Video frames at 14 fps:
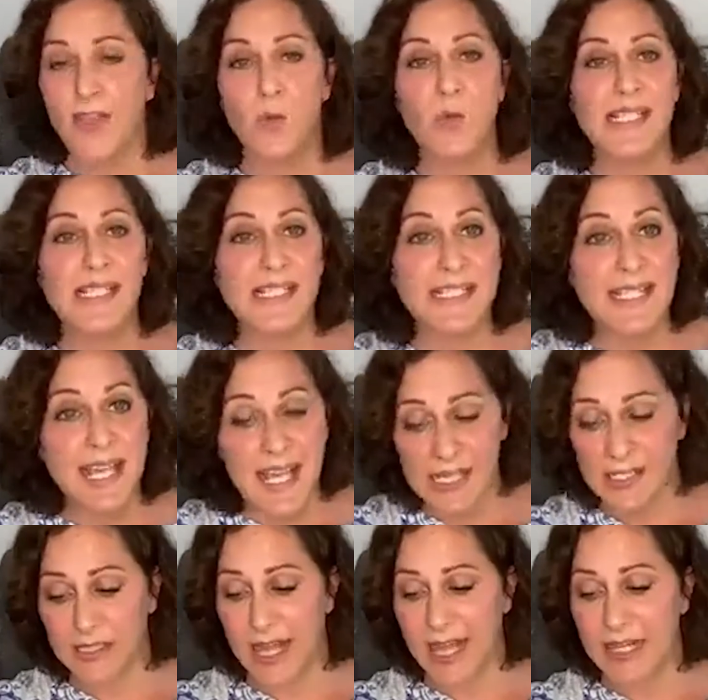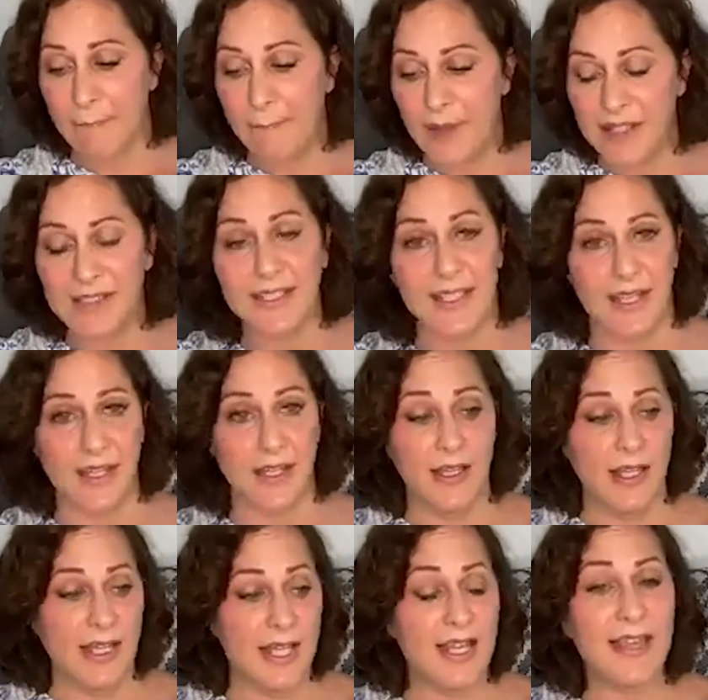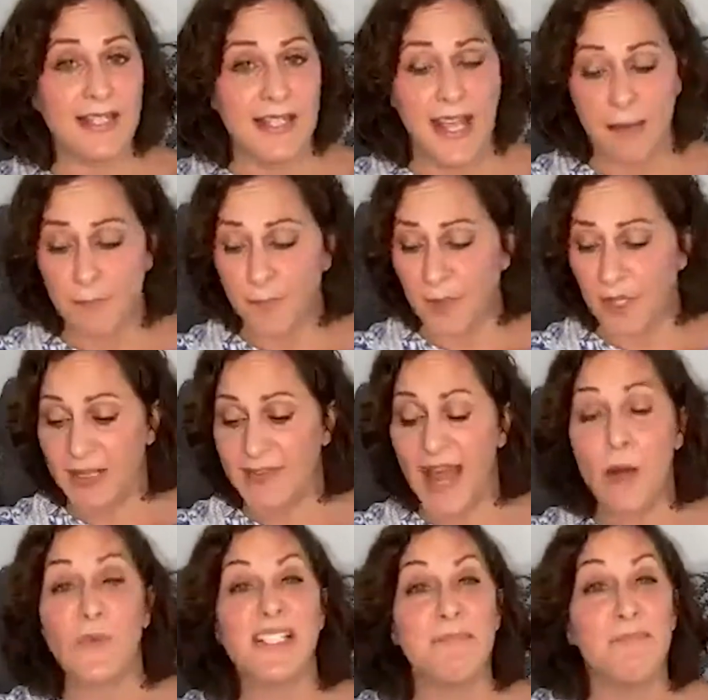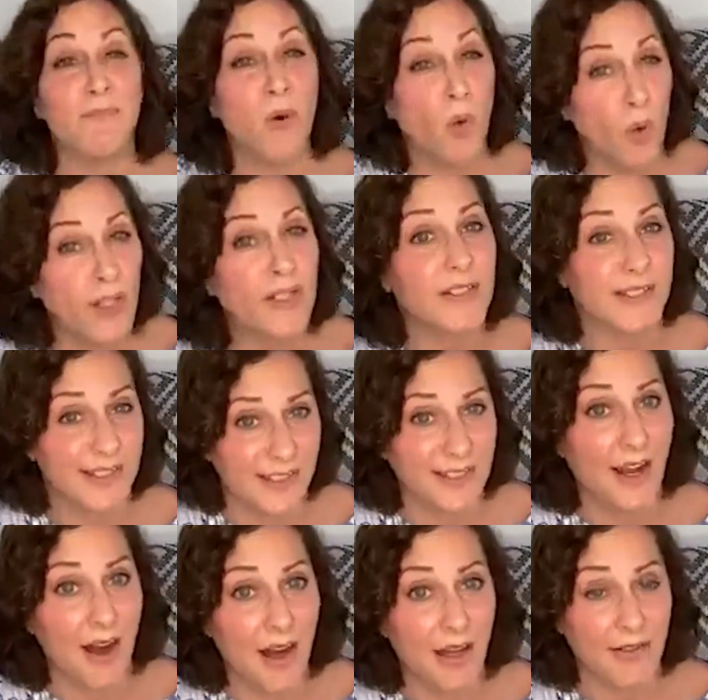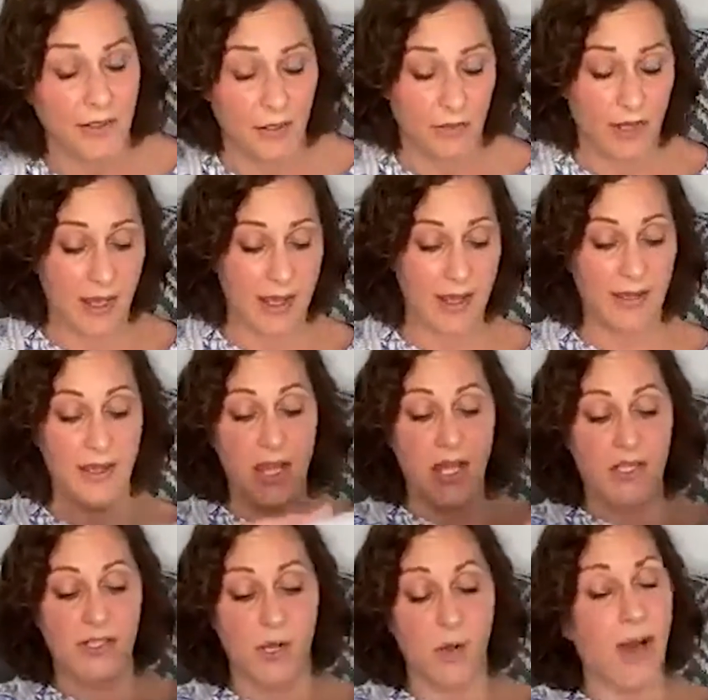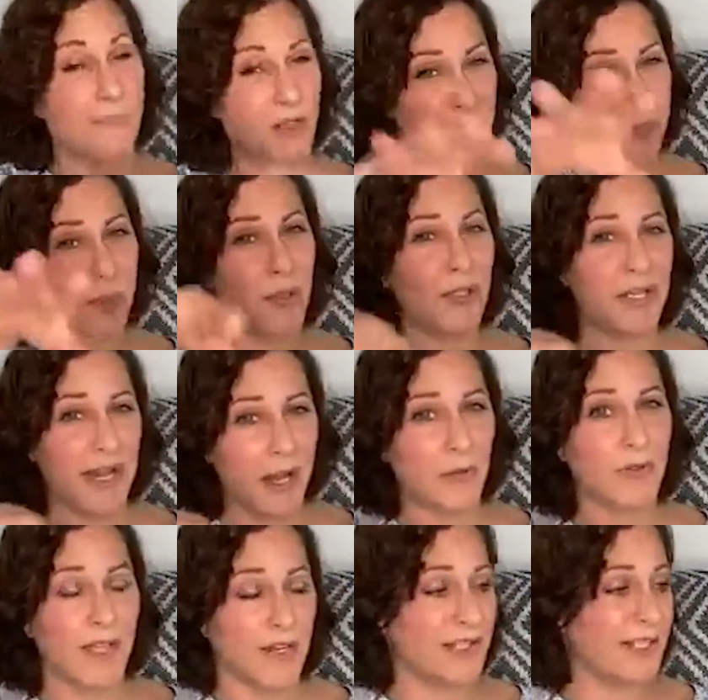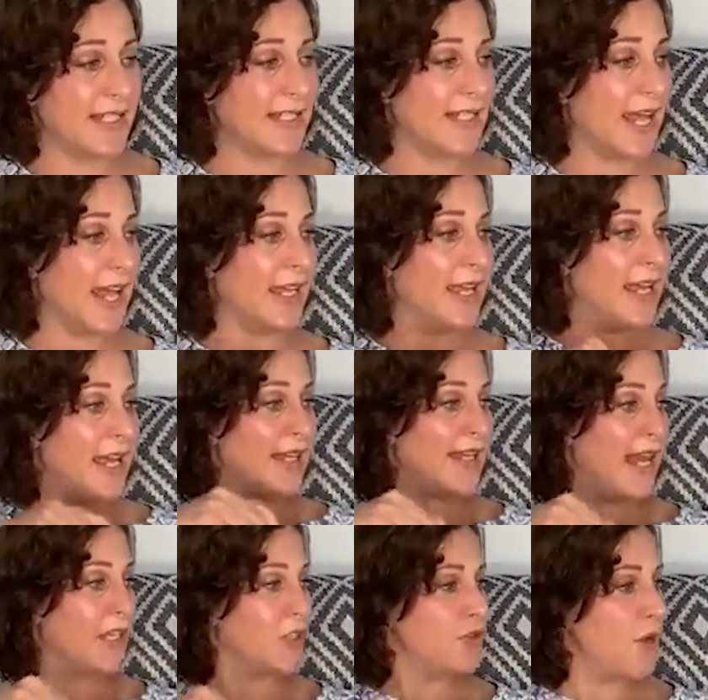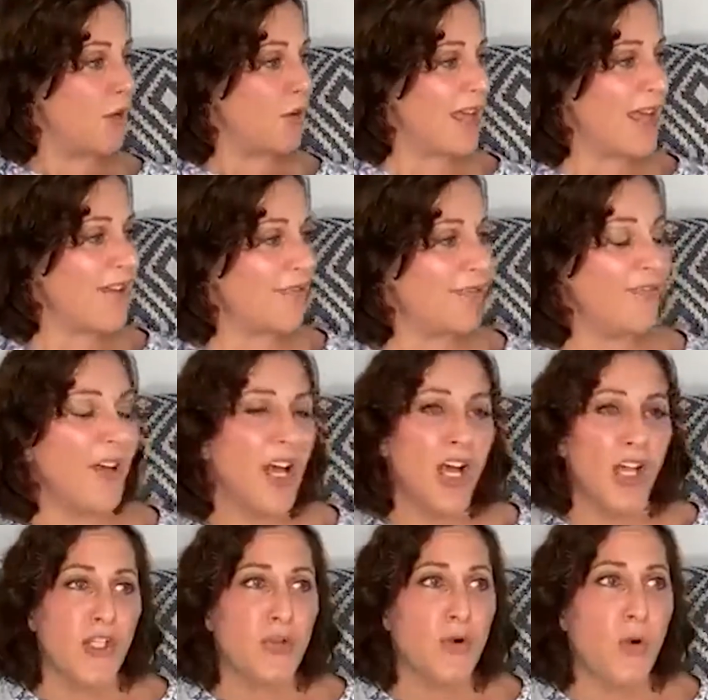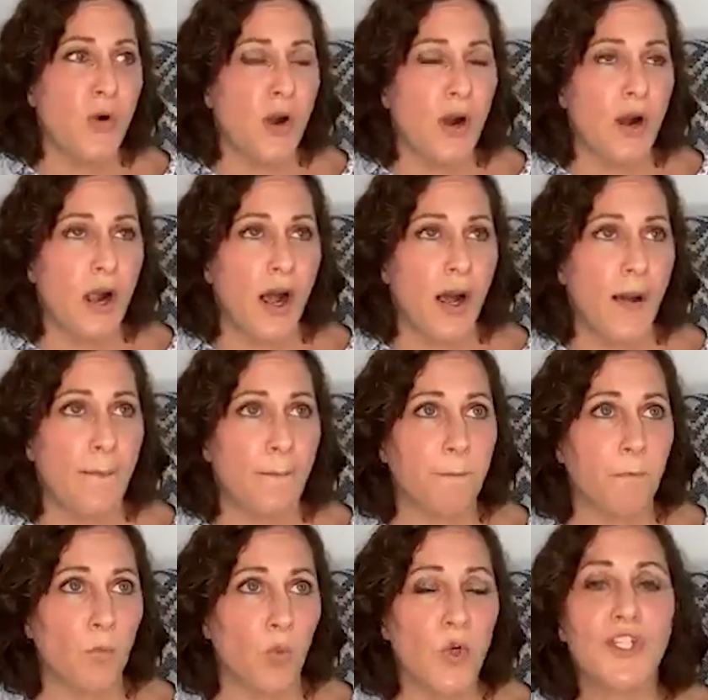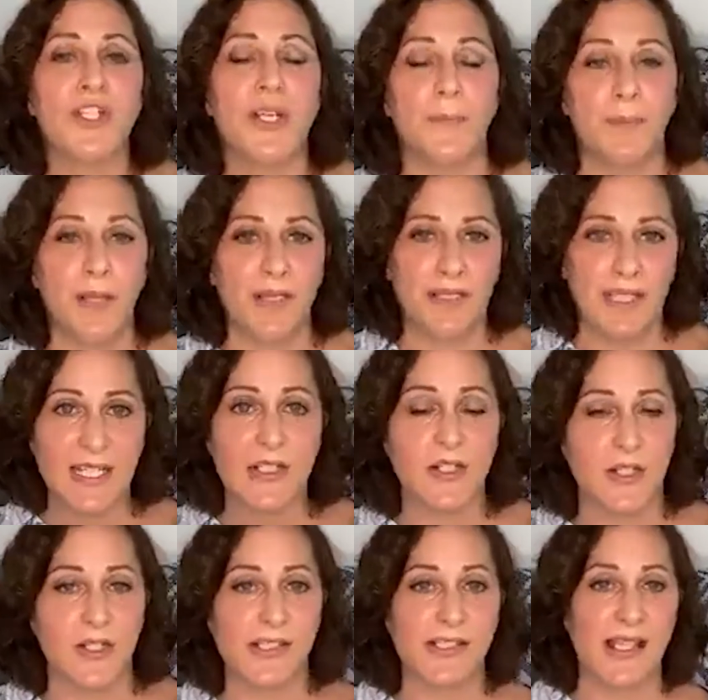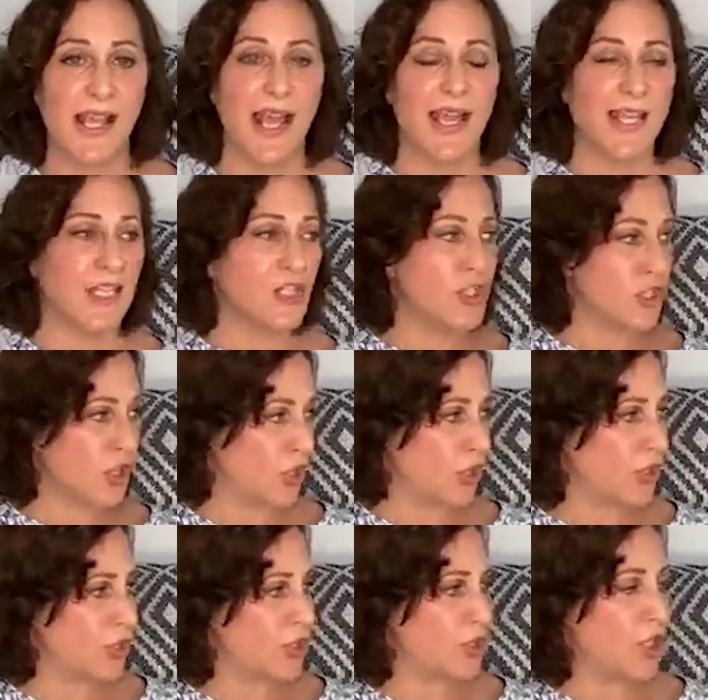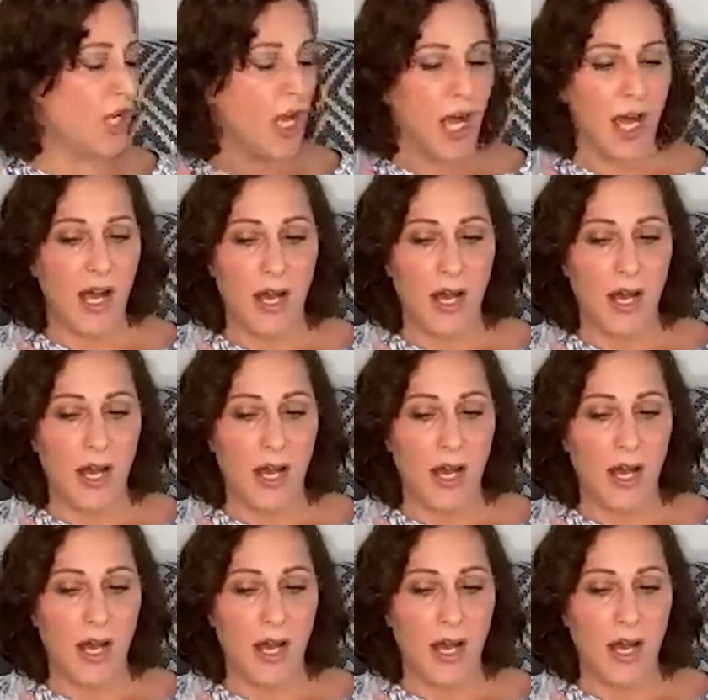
There was skill and ability in the temple, and that was important to God, okay? So I'm just putting it out there to say that, you know, if your worship leaders in church